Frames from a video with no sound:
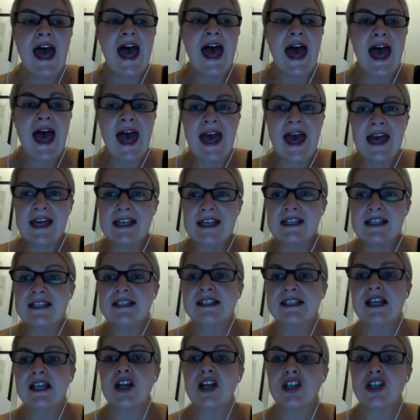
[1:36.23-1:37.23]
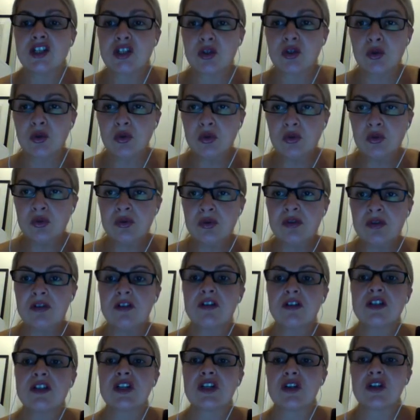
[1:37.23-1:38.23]
as a tool
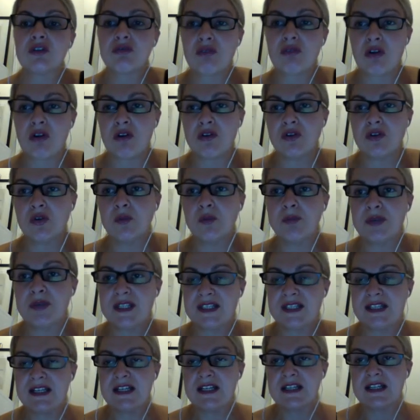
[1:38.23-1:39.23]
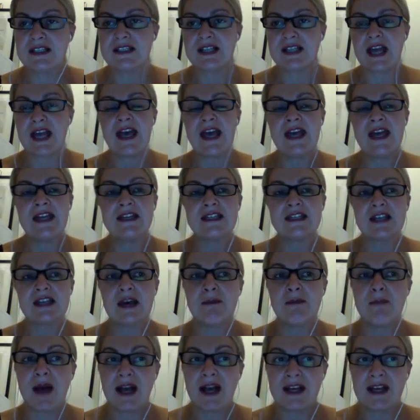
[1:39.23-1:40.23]
to grow your business and a
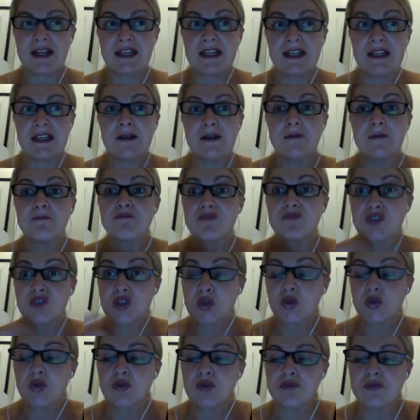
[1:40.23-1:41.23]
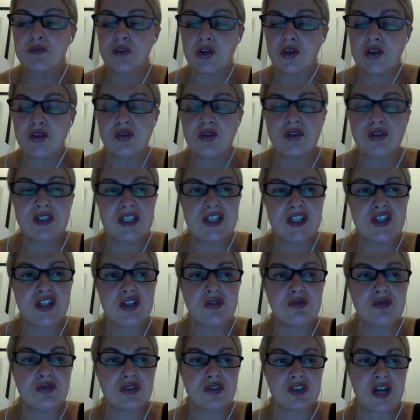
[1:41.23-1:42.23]
marketing tool for your
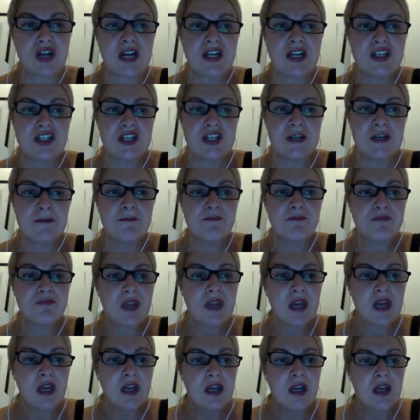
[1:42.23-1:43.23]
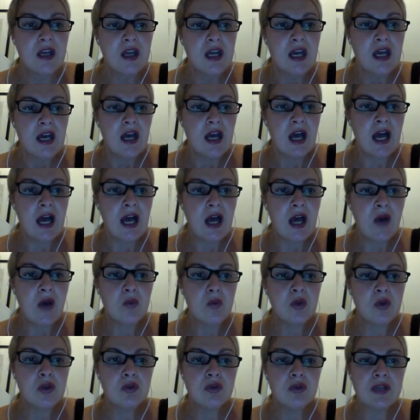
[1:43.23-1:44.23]
digital strategy?
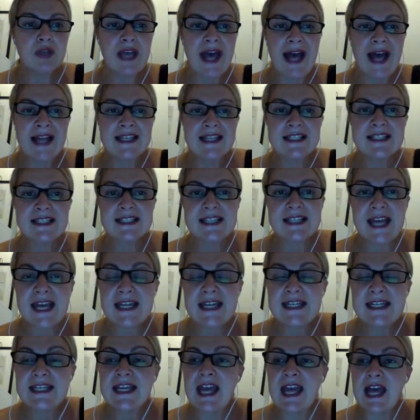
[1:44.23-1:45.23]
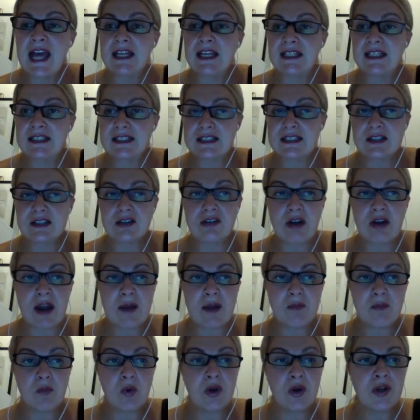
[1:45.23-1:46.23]
We'll look at understanding how
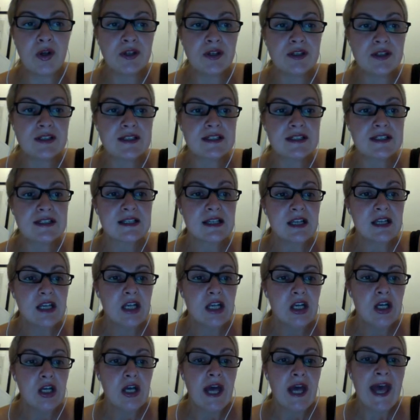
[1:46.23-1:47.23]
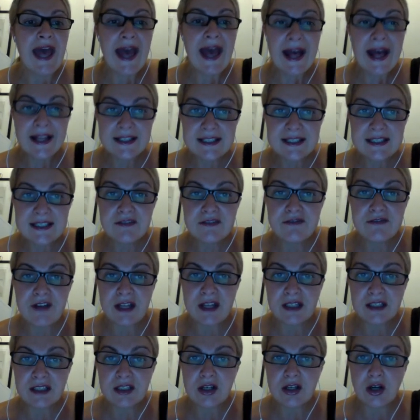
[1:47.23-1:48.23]
Instagram works, how to
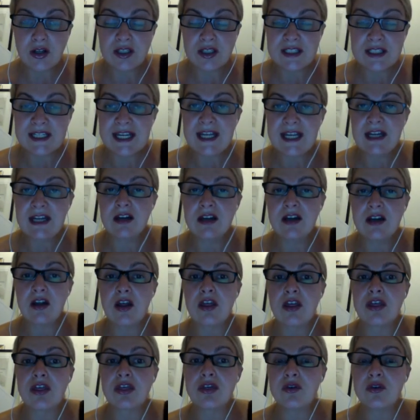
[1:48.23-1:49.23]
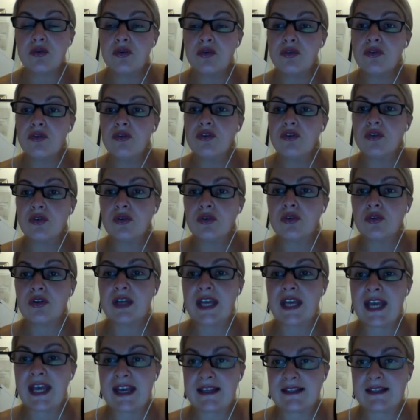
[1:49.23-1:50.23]
develop content through your
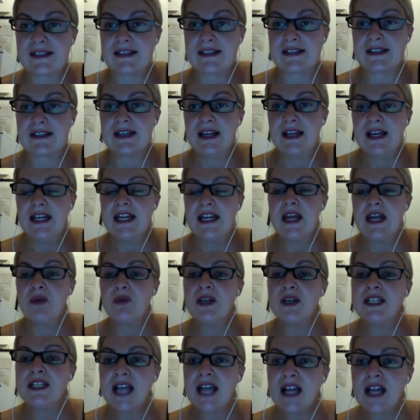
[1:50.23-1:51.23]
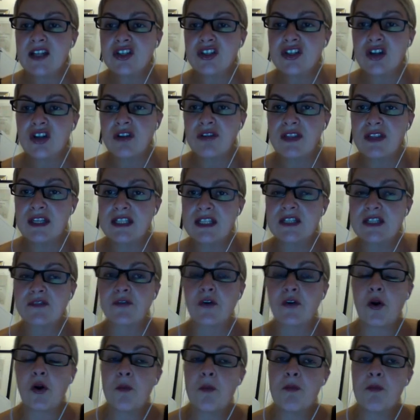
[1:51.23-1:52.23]
guests. Now, we touched on this
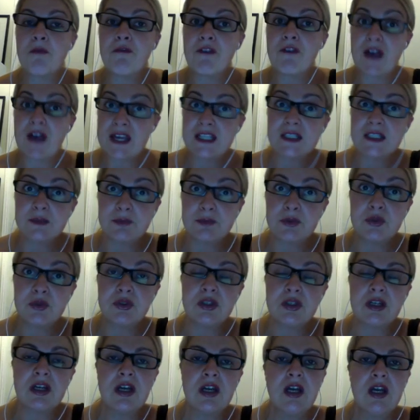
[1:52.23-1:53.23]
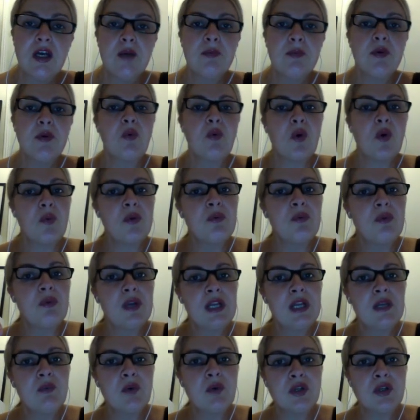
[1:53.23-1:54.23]
from Facebook, but what we
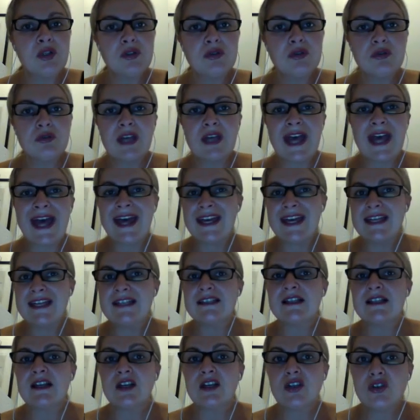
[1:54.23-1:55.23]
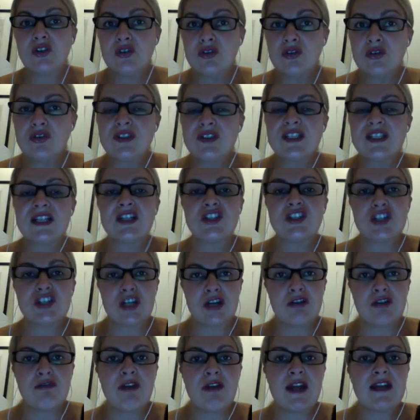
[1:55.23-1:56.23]
really want to look at is
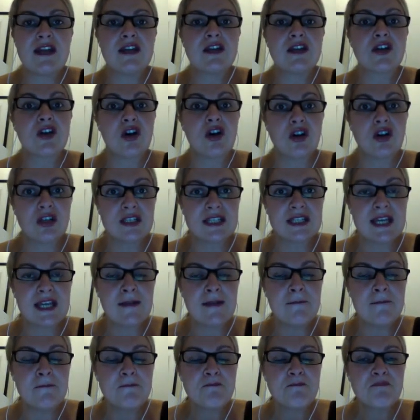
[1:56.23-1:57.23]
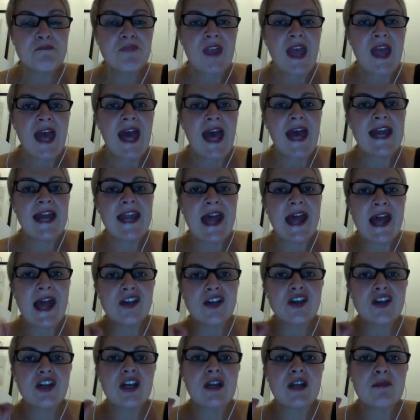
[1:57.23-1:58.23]
user-generated content and how
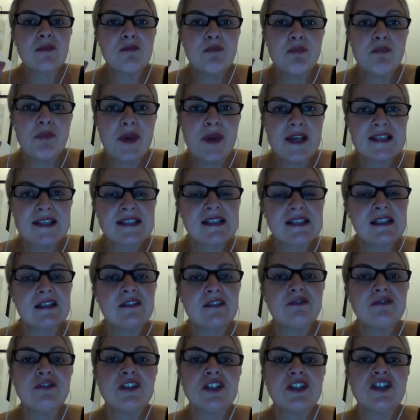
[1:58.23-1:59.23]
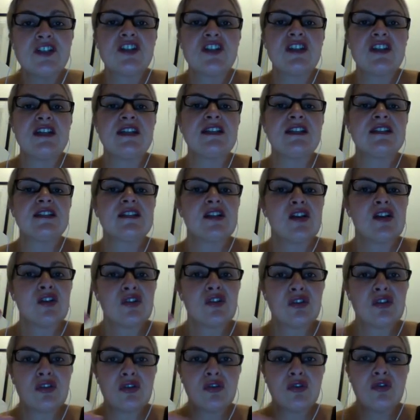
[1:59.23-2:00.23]
you can best leverage this
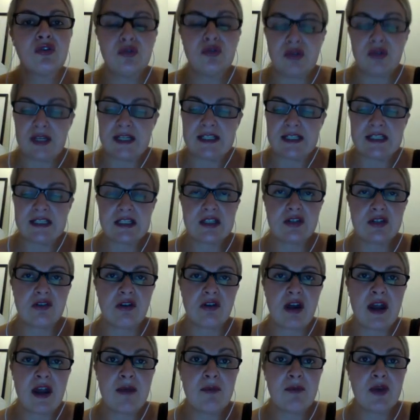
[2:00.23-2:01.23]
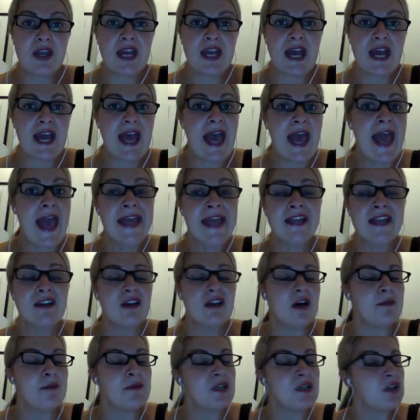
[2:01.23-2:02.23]
through Instagram, okay? And,
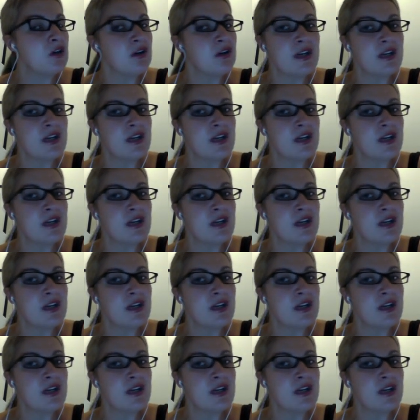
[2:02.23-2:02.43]
I mean, not